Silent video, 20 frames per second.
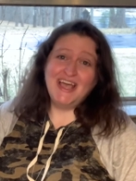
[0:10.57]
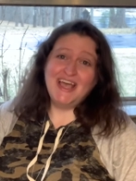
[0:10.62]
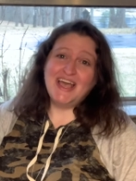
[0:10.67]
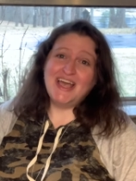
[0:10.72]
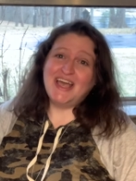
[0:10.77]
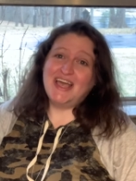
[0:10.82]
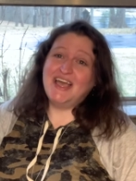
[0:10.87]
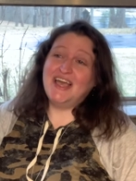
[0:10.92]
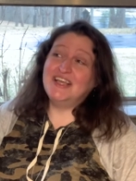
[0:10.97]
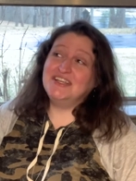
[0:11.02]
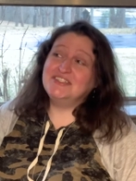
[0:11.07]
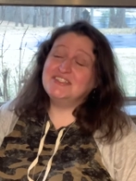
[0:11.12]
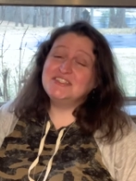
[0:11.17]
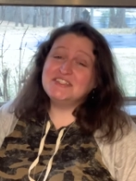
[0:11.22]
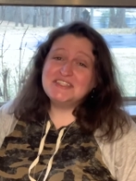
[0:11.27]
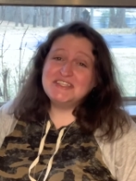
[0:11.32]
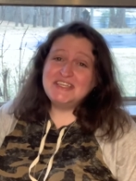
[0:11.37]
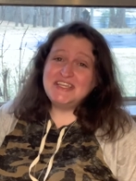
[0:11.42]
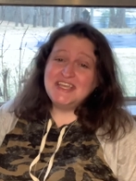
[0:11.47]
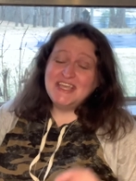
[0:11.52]
I
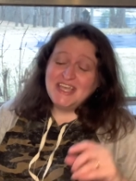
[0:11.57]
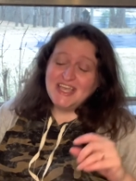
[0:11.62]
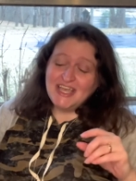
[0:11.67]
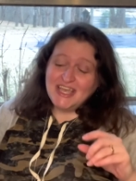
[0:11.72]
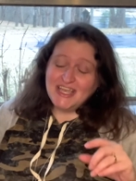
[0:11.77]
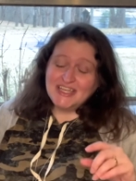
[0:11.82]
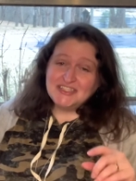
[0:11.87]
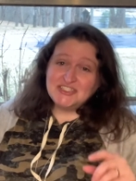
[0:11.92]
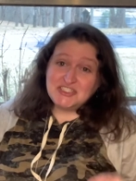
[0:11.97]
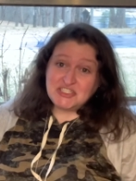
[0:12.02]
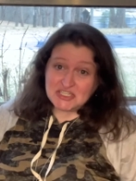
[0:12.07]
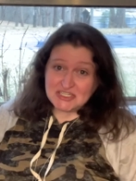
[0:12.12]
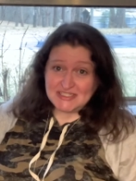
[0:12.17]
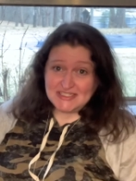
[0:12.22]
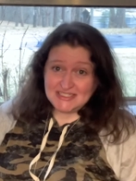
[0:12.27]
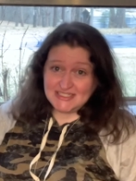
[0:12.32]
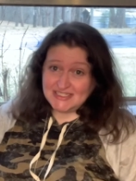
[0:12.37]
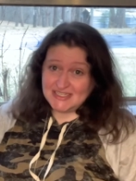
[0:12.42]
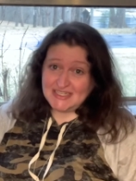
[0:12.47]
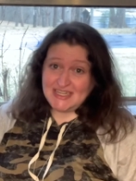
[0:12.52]
actually
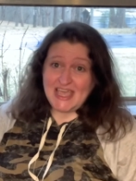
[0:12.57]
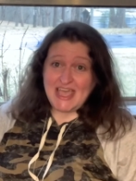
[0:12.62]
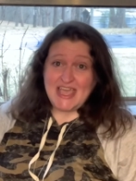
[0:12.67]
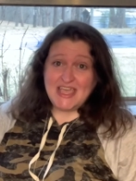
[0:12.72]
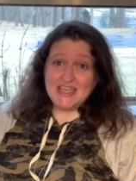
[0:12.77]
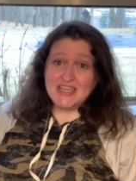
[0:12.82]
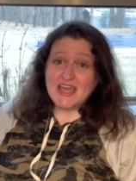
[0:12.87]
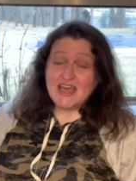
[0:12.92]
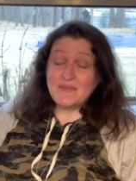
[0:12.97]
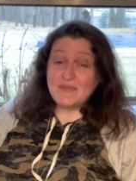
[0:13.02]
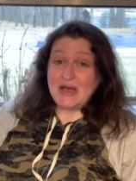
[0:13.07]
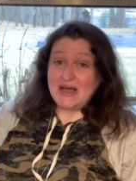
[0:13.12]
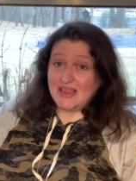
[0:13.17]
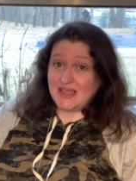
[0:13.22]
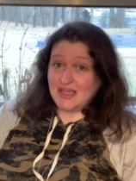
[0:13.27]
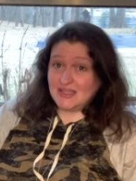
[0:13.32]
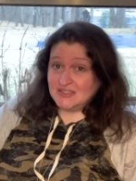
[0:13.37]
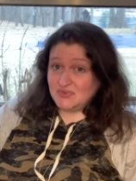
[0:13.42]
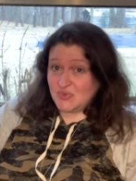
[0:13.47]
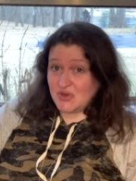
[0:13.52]
just today got my
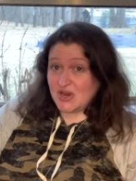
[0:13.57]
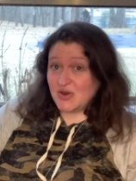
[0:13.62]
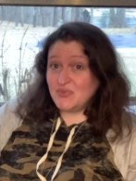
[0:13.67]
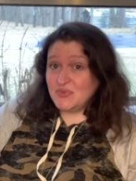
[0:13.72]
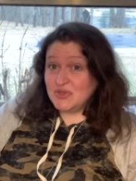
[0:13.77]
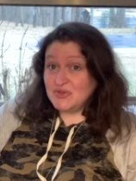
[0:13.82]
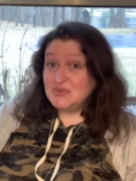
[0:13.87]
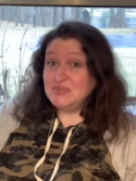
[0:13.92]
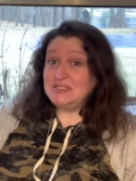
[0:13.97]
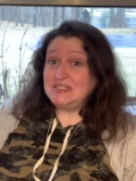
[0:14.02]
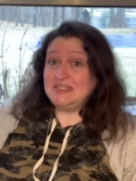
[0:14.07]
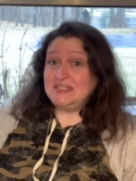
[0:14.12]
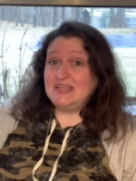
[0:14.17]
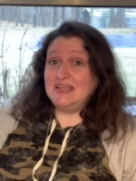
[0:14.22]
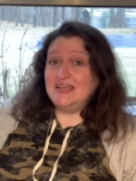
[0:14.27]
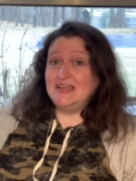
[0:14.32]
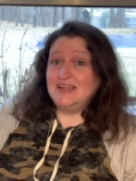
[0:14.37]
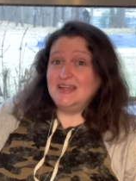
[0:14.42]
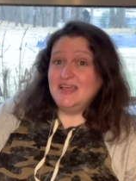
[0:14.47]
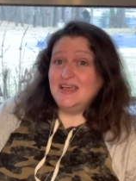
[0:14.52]
last pair of boots
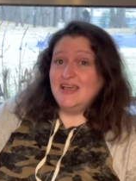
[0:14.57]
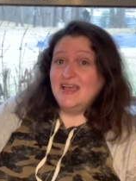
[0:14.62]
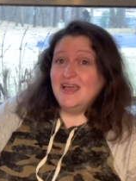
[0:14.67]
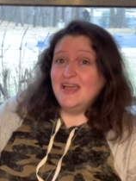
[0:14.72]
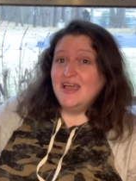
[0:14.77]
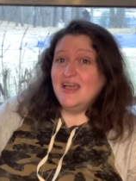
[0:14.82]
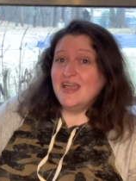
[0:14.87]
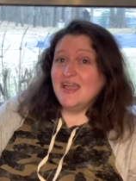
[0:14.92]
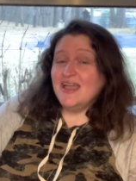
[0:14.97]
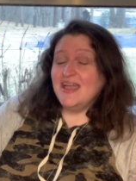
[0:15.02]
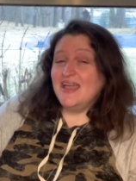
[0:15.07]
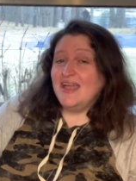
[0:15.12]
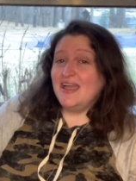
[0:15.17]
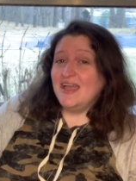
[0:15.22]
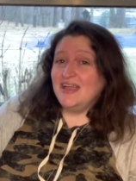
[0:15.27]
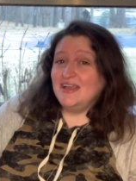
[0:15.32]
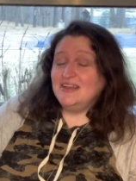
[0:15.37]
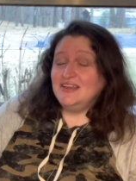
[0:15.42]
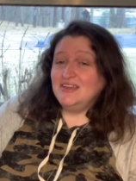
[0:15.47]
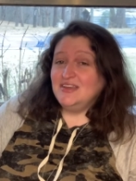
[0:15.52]
in
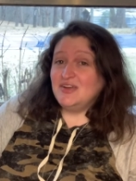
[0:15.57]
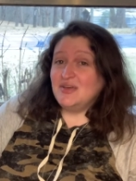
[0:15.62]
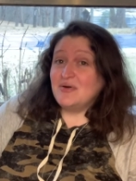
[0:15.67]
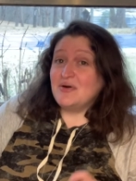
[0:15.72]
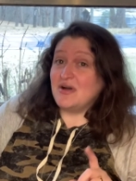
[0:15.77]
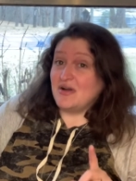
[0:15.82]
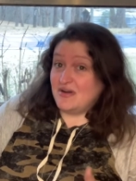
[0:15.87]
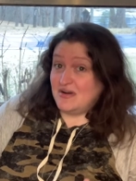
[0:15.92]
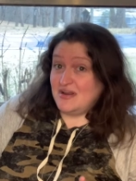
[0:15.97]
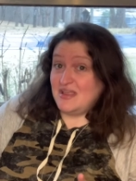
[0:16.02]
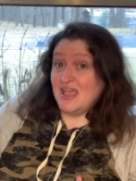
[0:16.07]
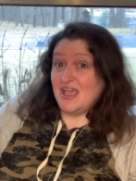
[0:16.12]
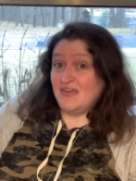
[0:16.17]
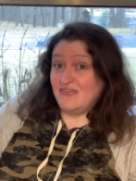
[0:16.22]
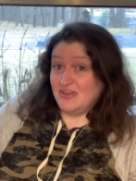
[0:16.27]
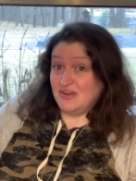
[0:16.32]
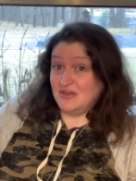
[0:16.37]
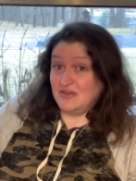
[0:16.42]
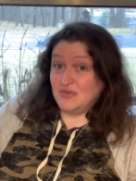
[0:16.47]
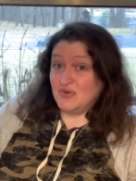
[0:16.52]
and you know I already have
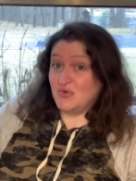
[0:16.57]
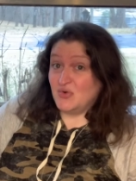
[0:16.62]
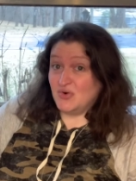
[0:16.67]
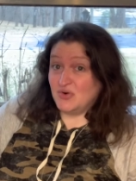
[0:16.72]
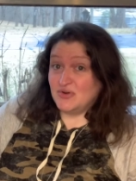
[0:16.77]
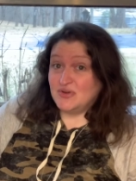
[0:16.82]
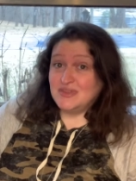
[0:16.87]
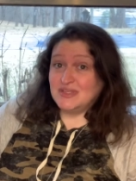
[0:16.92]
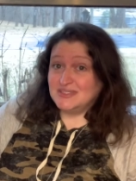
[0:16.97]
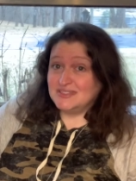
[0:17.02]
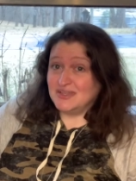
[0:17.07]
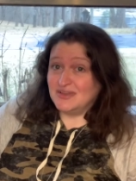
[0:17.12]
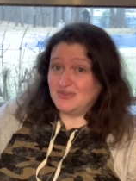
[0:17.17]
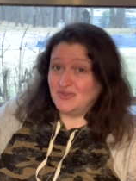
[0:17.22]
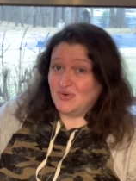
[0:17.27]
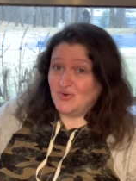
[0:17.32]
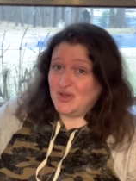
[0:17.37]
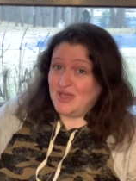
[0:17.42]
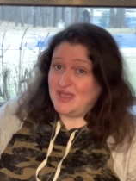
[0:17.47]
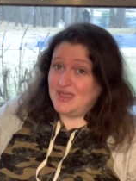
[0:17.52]
another order that's on
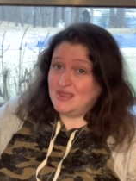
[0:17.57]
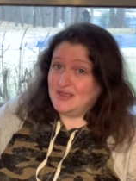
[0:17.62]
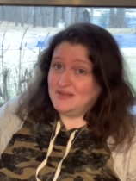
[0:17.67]
the way.